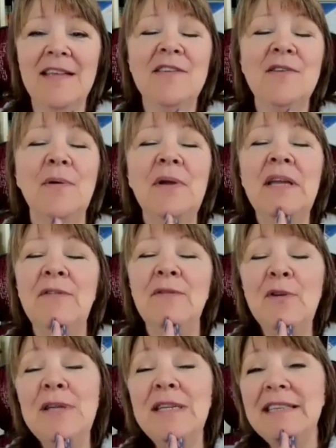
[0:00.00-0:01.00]
So
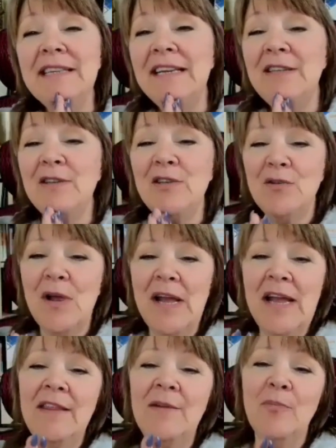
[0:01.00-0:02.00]
if you decide to
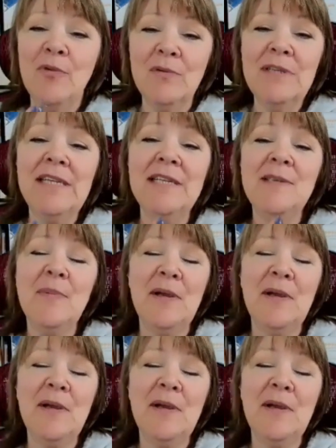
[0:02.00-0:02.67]
try the protein